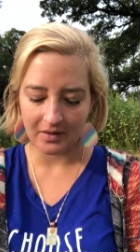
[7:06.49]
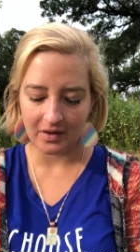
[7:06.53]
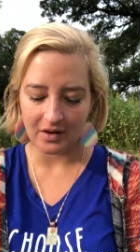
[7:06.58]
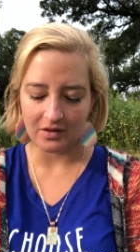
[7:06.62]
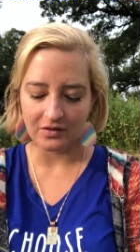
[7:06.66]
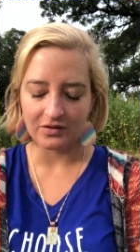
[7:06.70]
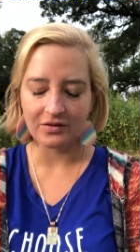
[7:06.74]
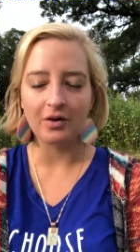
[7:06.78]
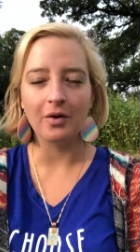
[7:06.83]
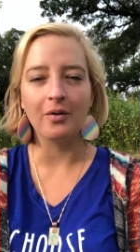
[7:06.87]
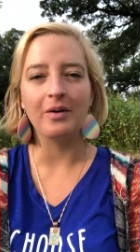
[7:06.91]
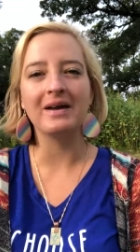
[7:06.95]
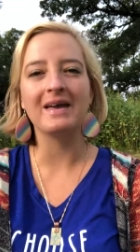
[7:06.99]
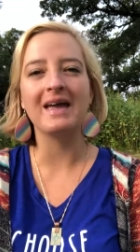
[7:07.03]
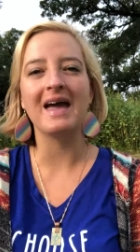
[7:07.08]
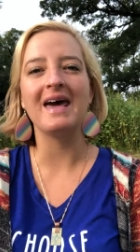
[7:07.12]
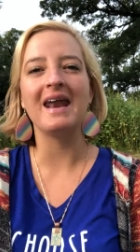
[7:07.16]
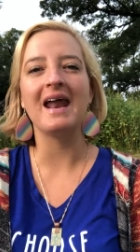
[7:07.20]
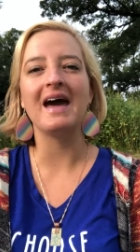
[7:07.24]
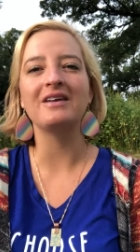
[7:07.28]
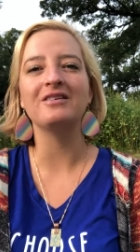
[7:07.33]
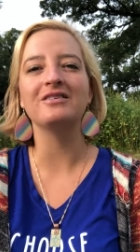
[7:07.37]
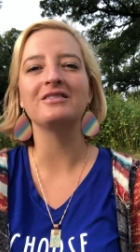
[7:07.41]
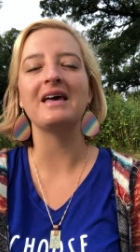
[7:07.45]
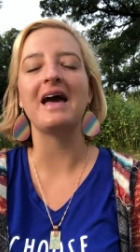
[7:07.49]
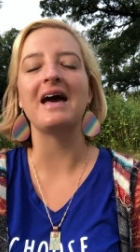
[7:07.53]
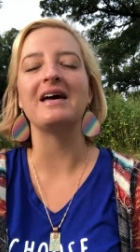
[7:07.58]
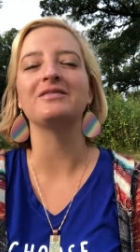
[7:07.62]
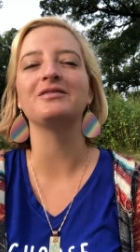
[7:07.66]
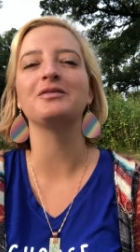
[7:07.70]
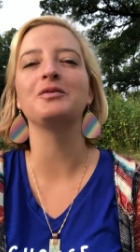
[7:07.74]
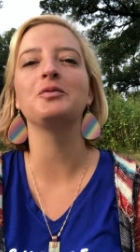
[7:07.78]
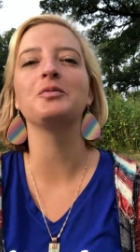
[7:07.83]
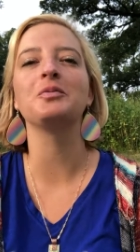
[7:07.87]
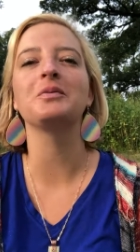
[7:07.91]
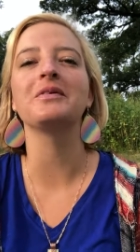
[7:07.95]
So again, I just
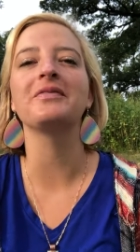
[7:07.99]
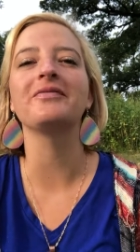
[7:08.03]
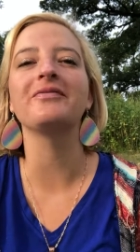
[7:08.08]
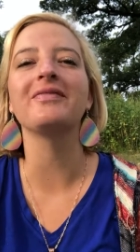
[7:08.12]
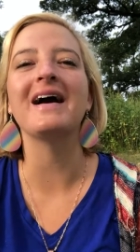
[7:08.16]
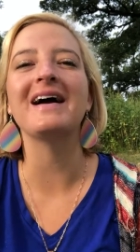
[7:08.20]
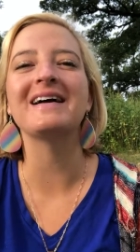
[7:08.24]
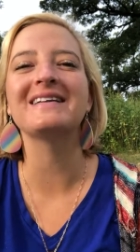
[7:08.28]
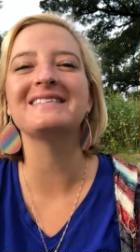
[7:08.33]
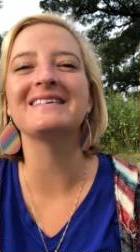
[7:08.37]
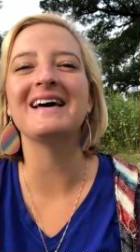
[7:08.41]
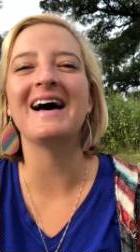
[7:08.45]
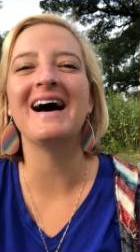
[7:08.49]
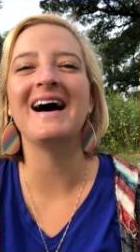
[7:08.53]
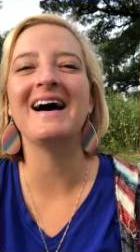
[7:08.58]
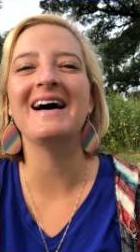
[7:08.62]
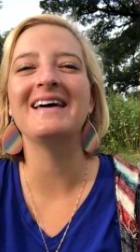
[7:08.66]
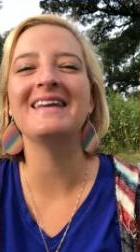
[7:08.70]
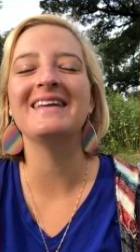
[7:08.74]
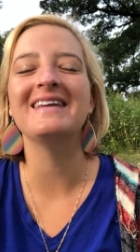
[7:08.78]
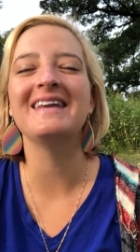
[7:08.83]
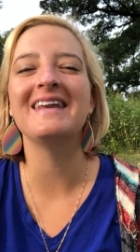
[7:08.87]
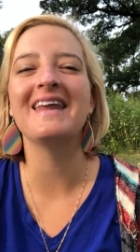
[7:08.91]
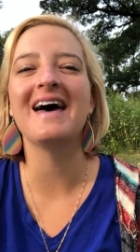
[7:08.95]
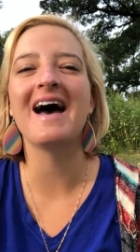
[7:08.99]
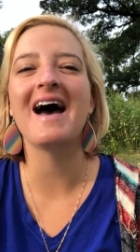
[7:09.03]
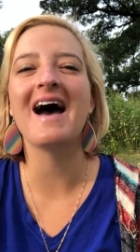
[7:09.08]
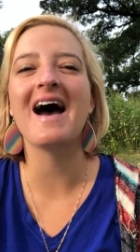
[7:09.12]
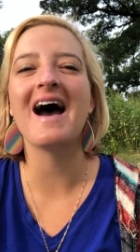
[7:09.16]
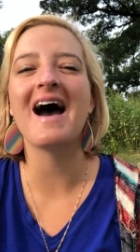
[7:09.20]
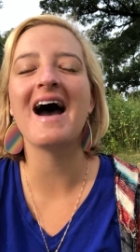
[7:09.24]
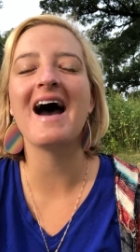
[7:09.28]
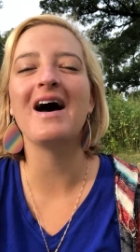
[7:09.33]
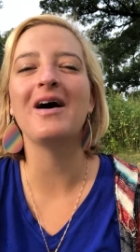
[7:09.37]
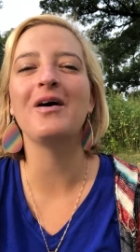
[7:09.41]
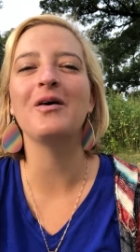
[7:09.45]
ask you to reflect on
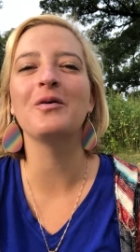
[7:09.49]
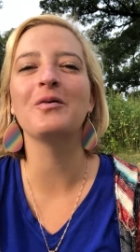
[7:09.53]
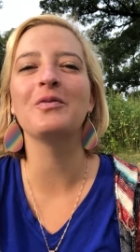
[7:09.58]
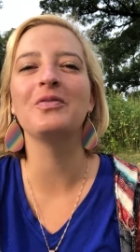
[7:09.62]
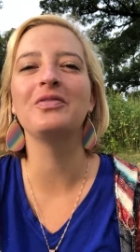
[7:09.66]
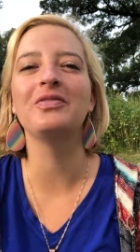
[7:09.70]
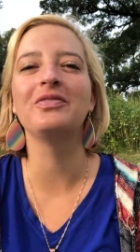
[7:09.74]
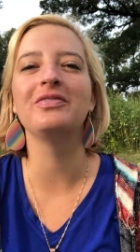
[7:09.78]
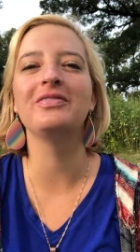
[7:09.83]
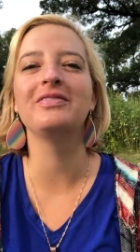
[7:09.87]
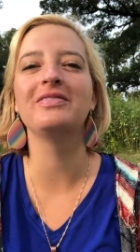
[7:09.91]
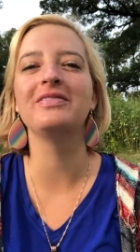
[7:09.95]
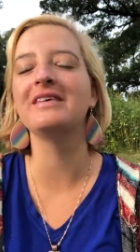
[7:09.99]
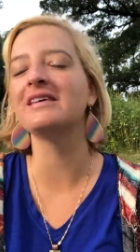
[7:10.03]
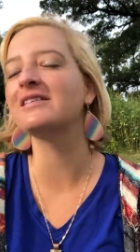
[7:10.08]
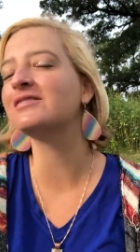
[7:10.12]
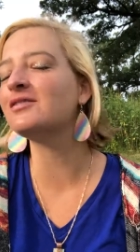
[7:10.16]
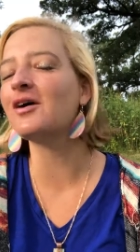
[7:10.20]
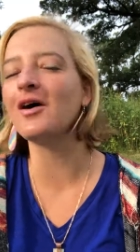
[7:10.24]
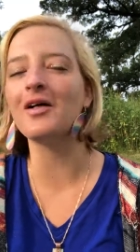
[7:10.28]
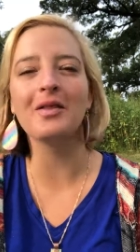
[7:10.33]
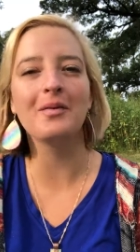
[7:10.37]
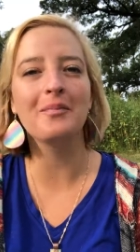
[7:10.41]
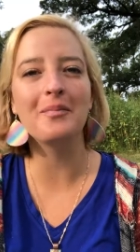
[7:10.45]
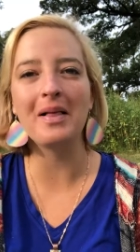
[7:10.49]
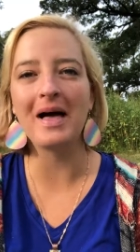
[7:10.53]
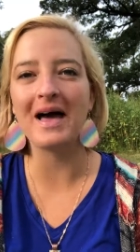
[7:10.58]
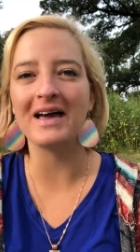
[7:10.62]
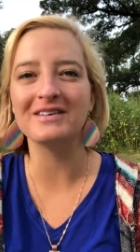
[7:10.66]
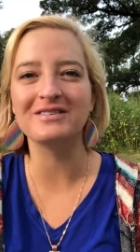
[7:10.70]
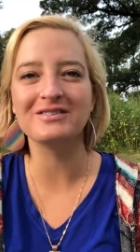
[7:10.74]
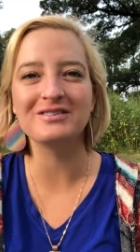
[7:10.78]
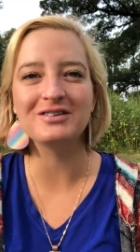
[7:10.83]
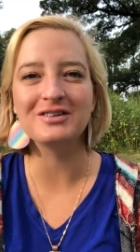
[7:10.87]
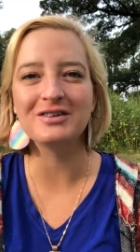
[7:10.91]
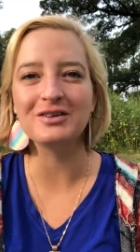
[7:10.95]
how this all
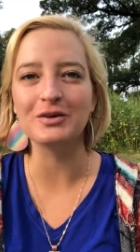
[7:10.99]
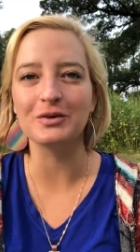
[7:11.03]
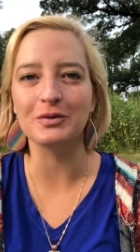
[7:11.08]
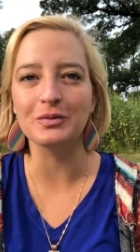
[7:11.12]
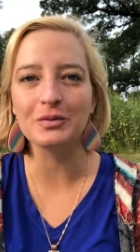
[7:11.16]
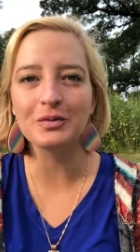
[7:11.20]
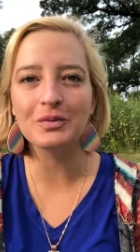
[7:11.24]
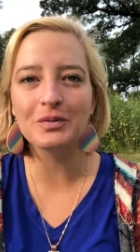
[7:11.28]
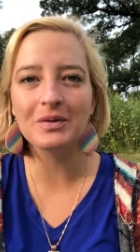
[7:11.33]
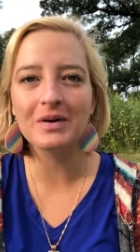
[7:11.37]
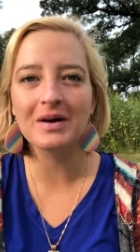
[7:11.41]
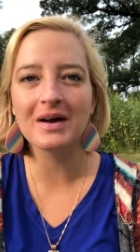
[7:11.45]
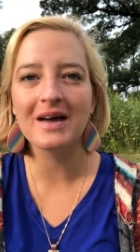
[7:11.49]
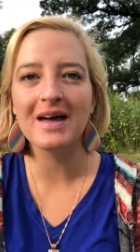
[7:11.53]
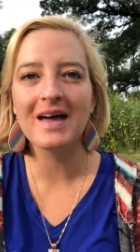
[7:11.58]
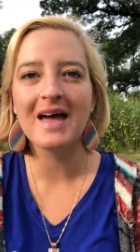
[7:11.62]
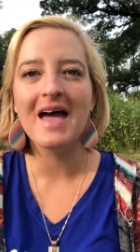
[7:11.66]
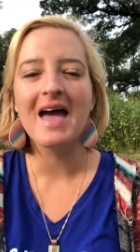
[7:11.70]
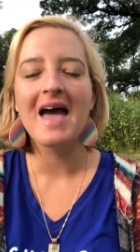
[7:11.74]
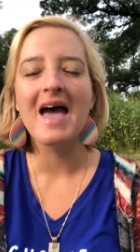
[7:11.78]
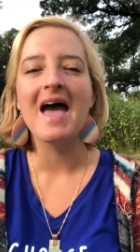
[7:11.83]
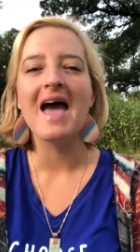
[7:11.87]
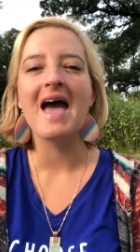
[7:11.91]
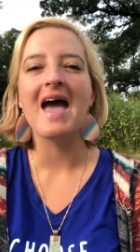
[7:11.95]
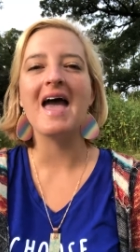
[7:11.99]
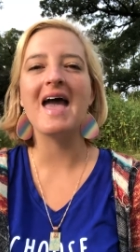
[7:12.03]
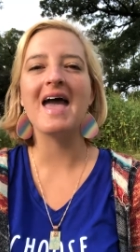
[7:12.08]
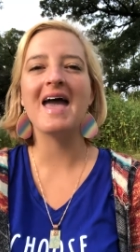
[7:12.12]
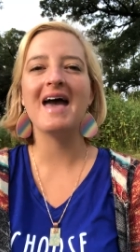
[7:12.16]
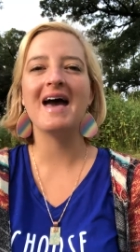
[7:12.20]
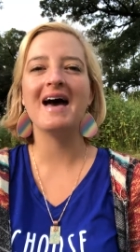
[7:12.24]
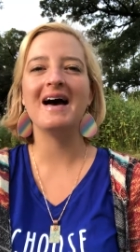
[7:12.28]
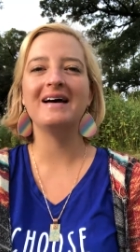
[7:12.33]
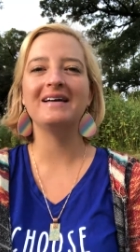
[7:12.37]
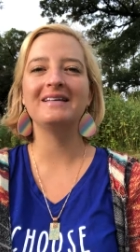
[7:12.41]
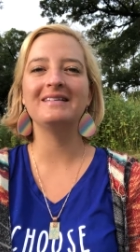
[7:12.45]
applies to you,
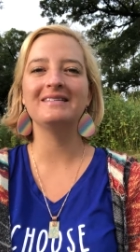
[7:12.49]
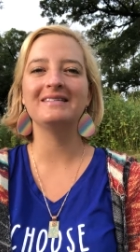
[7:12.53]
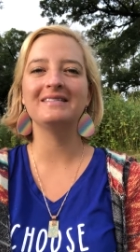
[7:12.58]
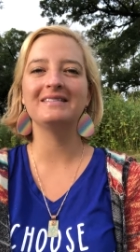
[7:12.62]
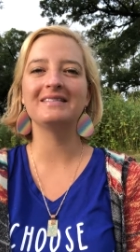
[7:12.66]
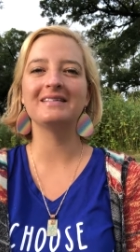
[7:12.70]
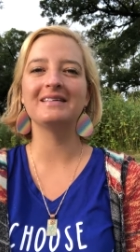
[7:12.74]
and